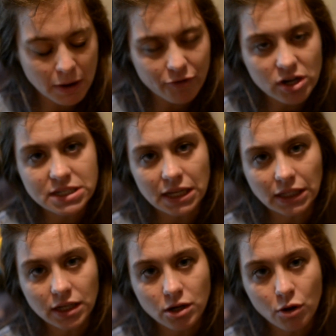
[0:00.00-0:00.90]
my friend
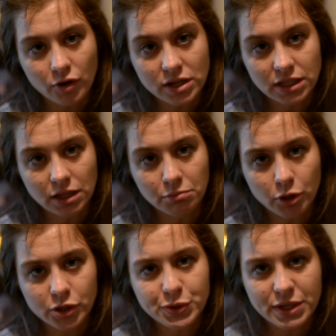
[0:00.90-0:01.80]
Dylan over at Dylan
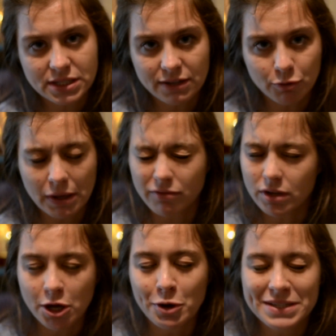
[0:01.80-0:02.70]
Books, who doesn't even make
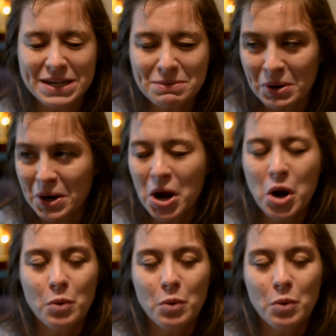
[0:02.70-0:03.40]
videos anymore,